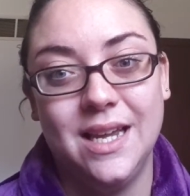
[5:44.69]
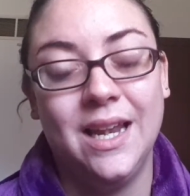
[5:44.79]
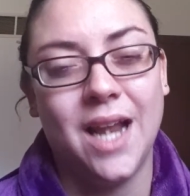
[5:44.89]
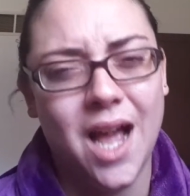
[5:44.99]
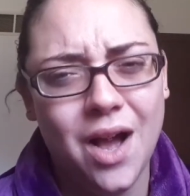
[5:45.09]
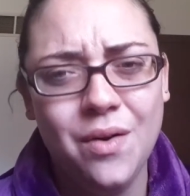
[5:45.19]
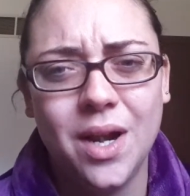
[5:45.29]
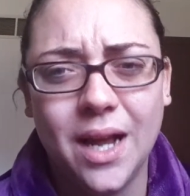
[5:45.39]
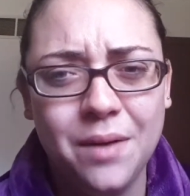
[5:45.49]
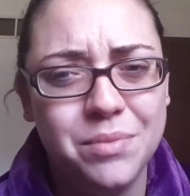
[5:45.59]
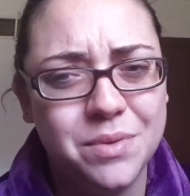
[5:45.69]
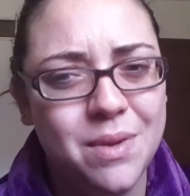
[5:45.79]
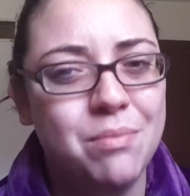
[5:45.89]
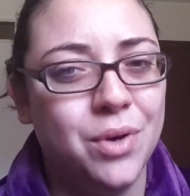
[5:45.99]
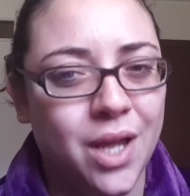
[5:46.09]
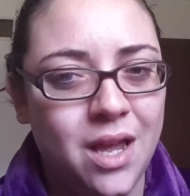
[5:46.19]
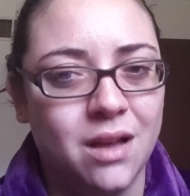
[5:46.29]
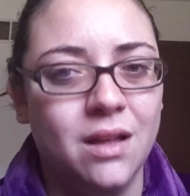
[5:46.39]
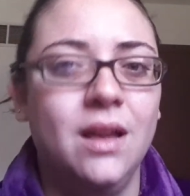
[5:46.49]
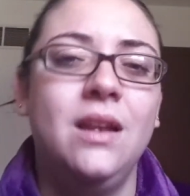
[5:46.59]
and how it helps people
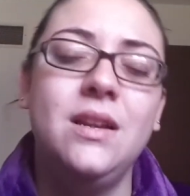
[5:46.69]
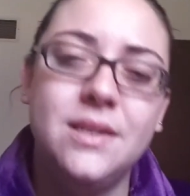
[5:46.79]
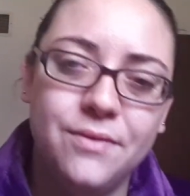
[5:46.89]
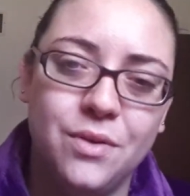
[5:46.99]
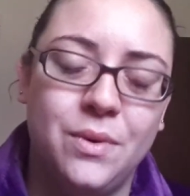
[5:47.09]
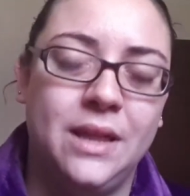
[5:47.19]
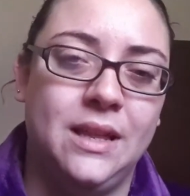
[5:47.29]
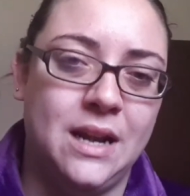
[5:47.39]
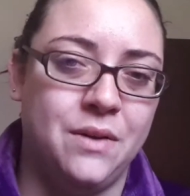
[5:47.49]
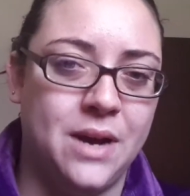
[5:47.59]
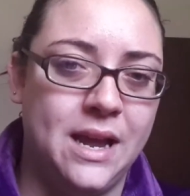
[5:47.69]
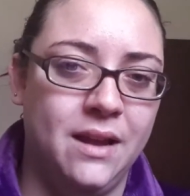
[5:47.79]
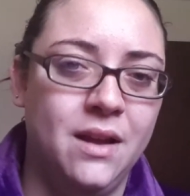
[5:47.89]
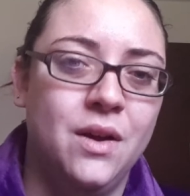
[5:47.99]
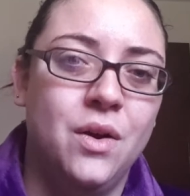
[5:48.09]
heal in a different way than how I